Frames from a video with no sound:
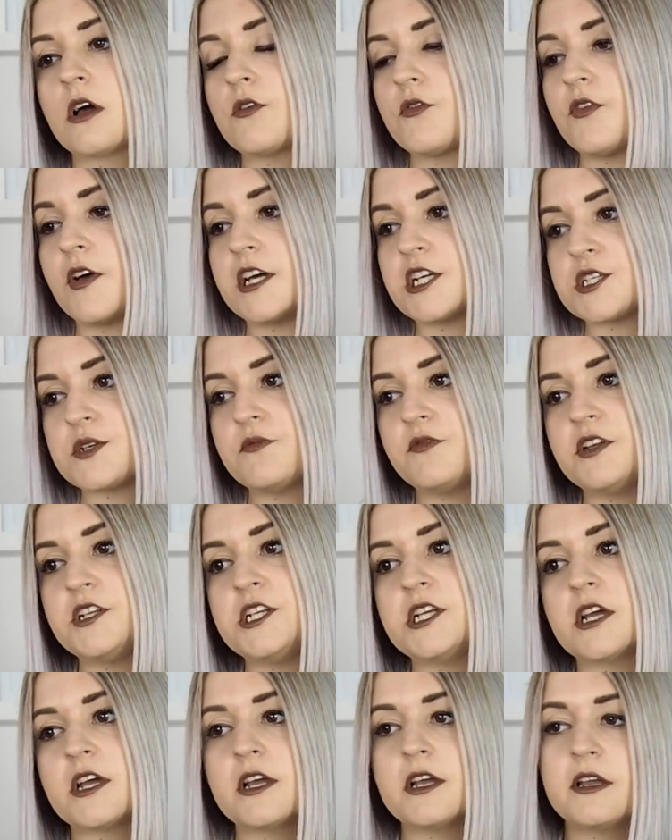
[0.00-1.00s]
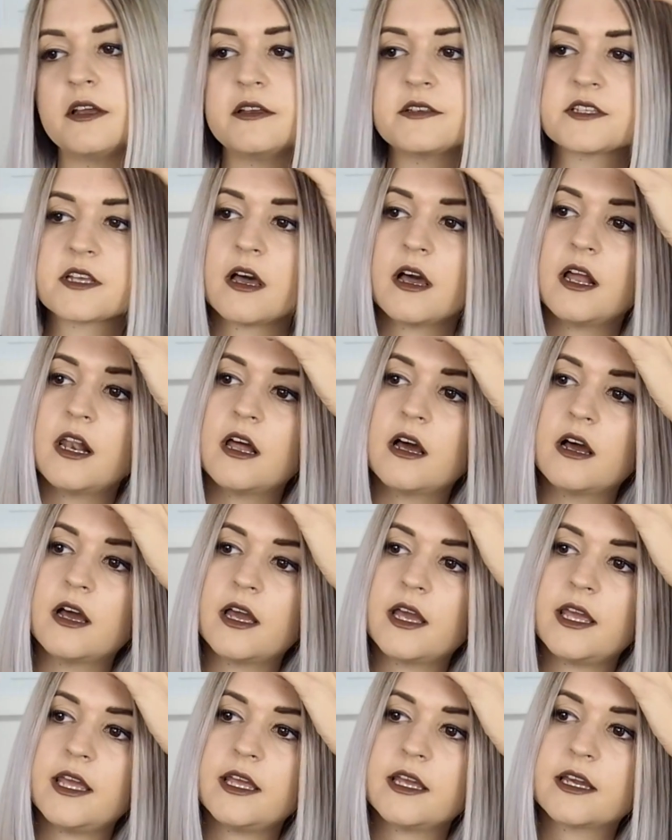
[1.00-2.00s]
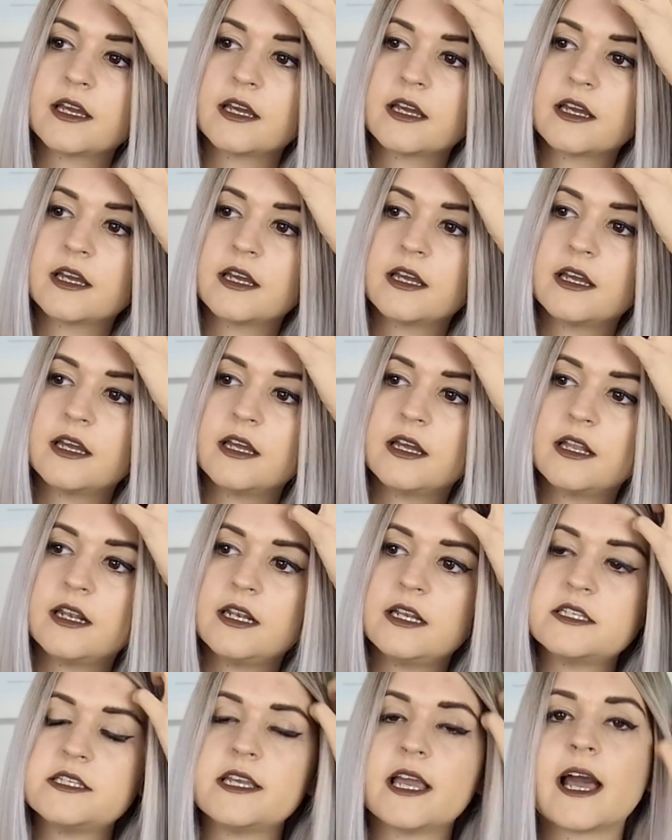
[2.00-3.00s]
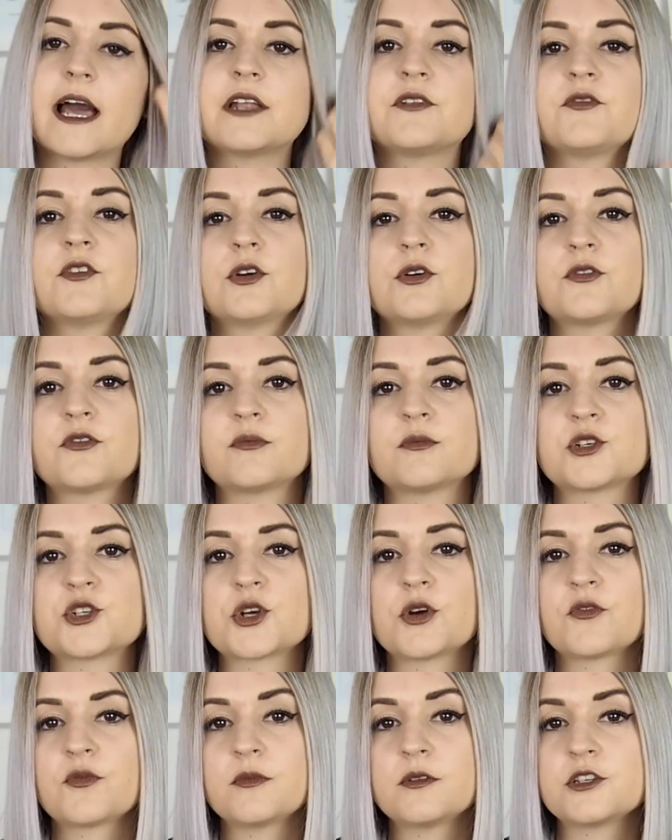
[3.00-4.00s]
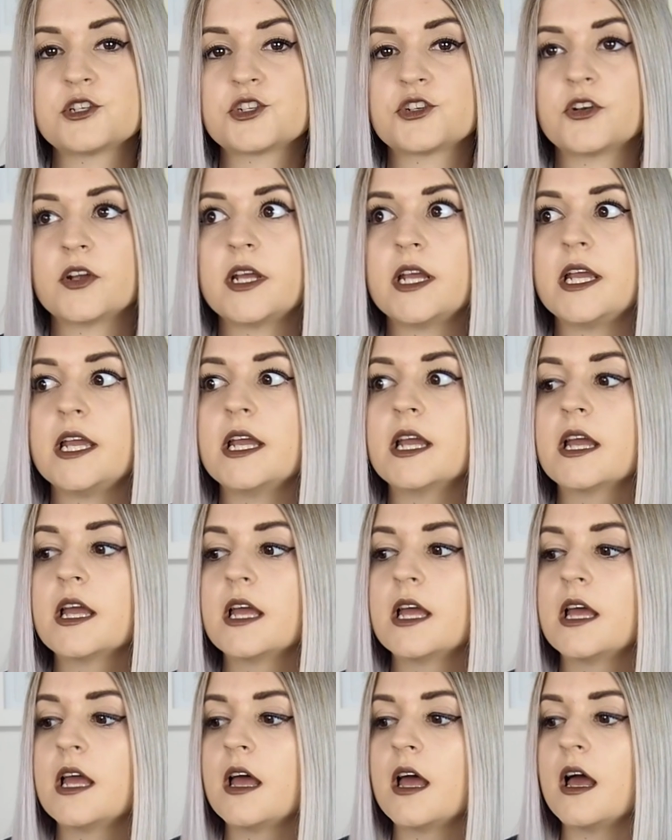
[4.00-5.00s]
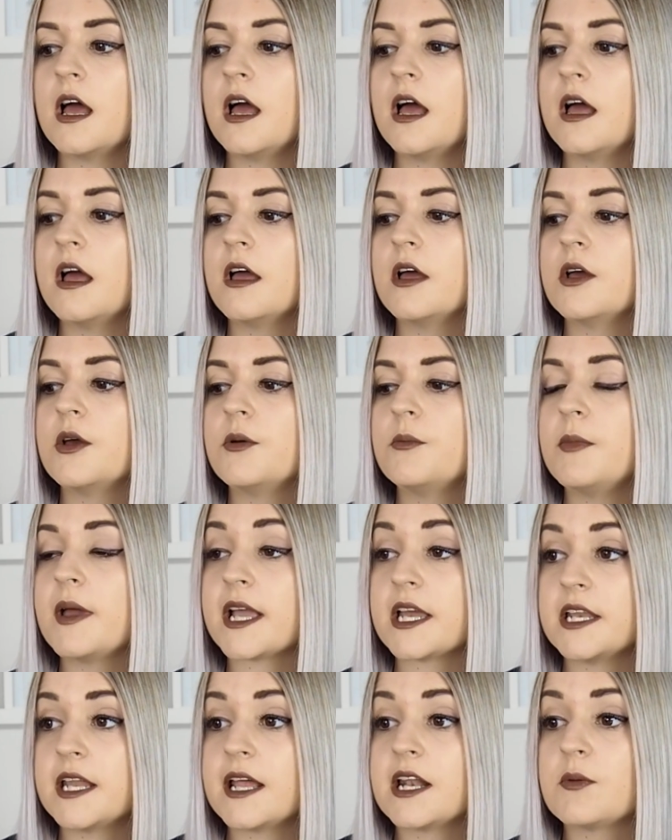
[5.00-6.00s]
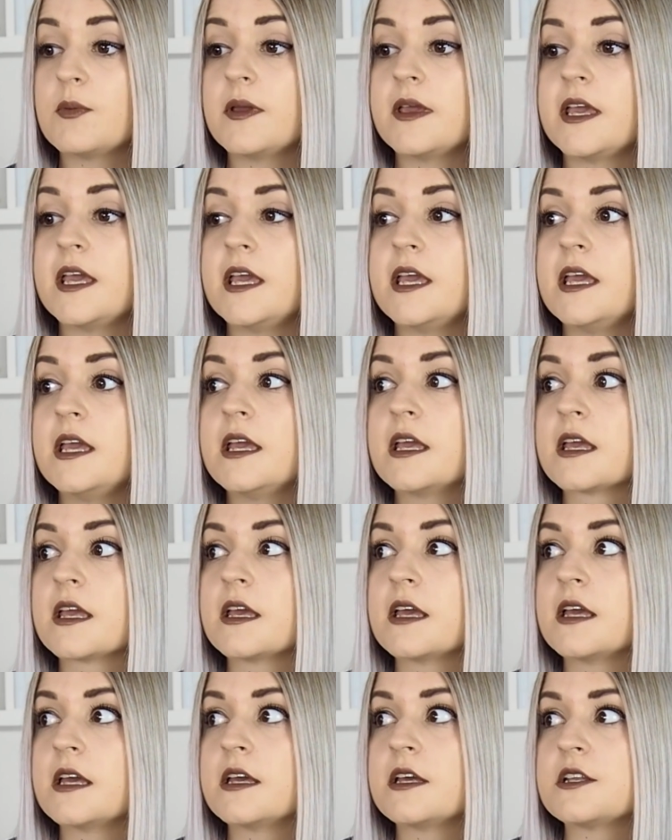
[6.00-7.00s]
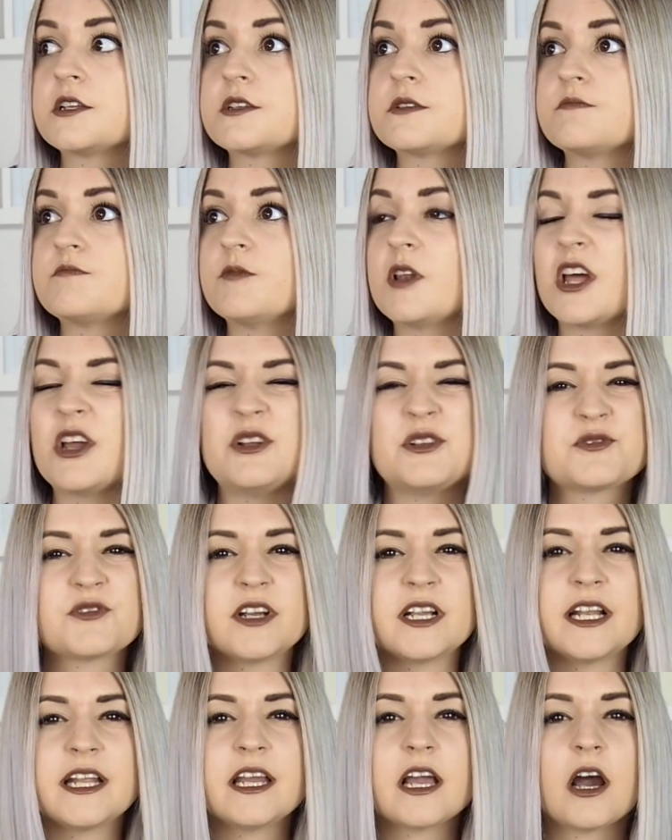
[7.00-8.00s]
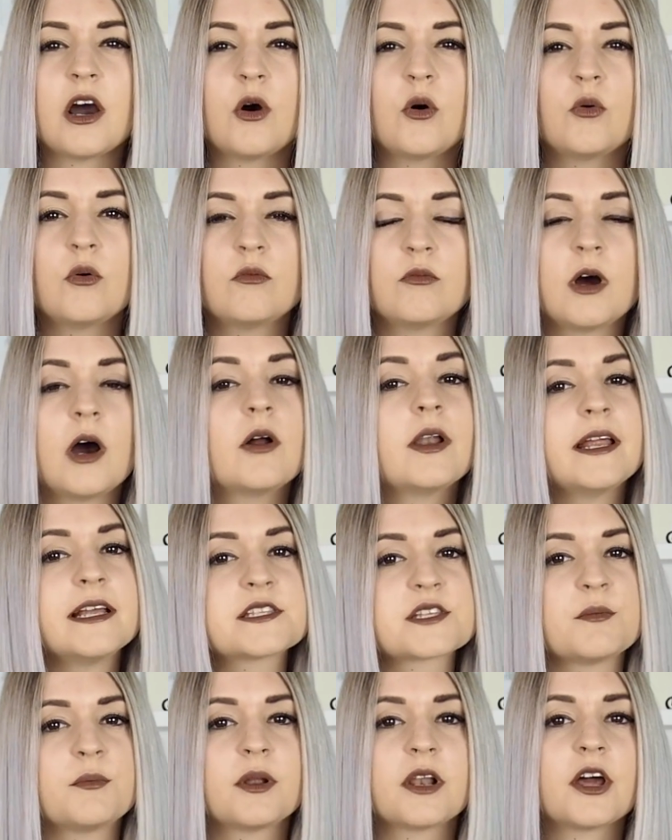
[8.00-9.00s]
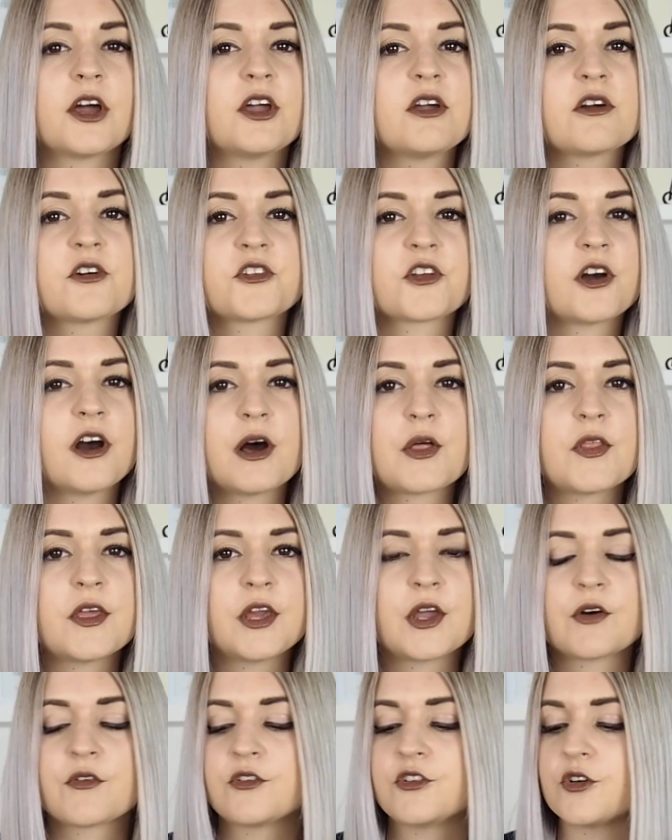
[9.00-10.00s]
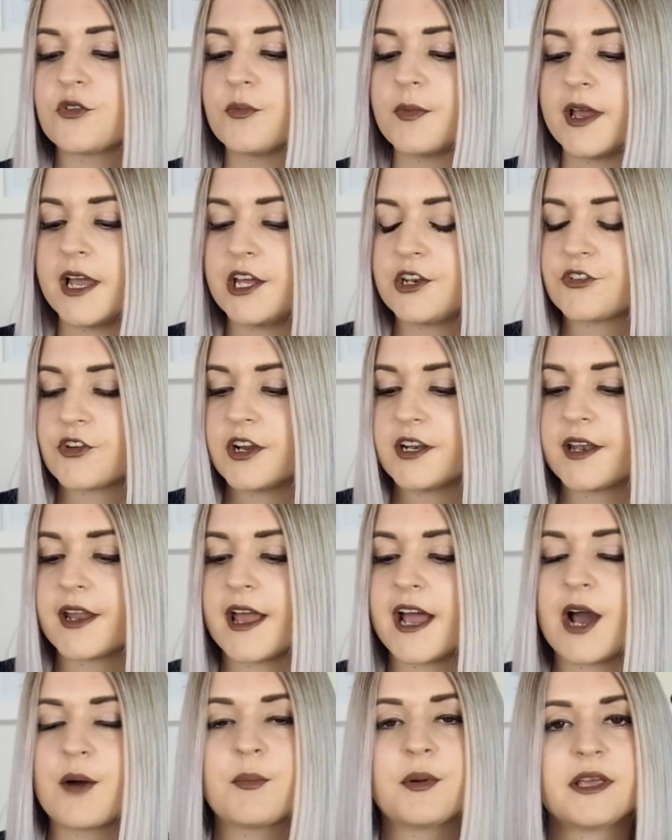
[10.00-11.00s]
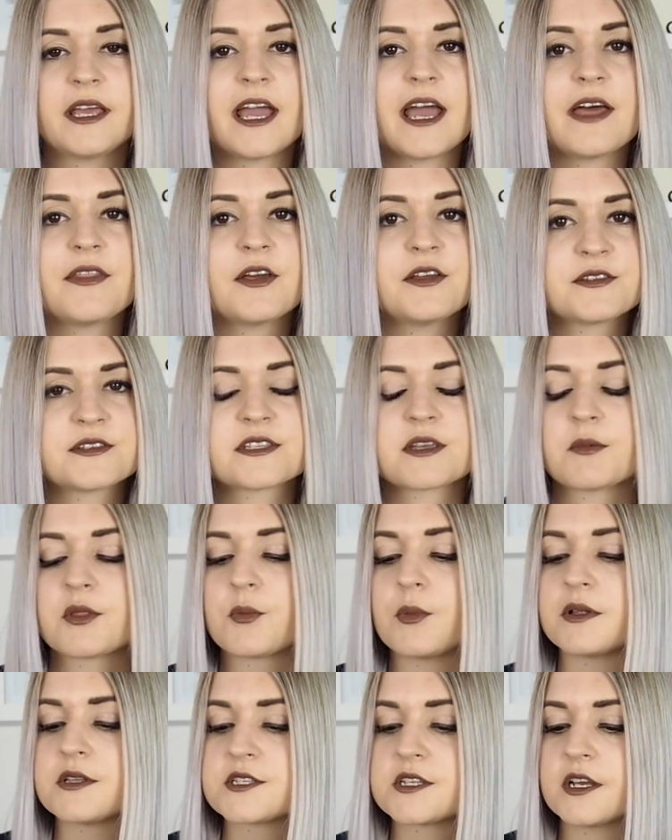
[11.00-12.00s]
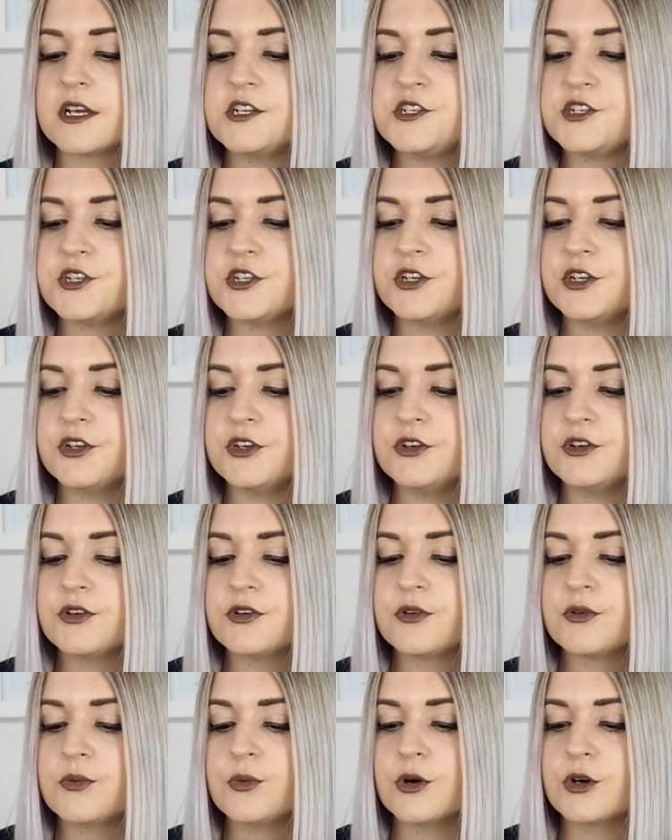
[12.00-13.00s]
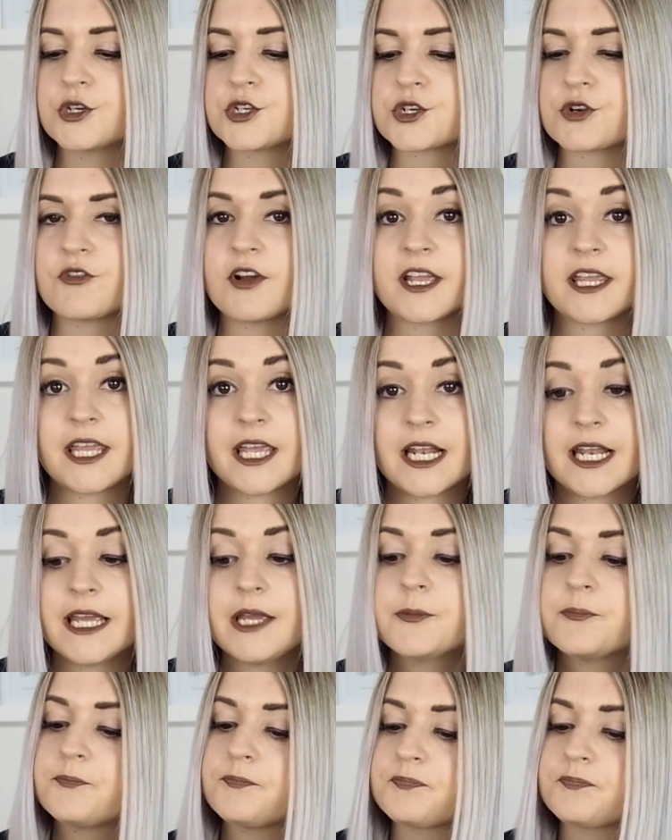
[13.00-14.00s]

fashion videos, I like Lizzie Hadfield from Shop from the Street, Megan Ellaby, loads really. I'll link some below because I can't think off the top of my head right now, but yeah, those are some of the ones that I do watch regularly.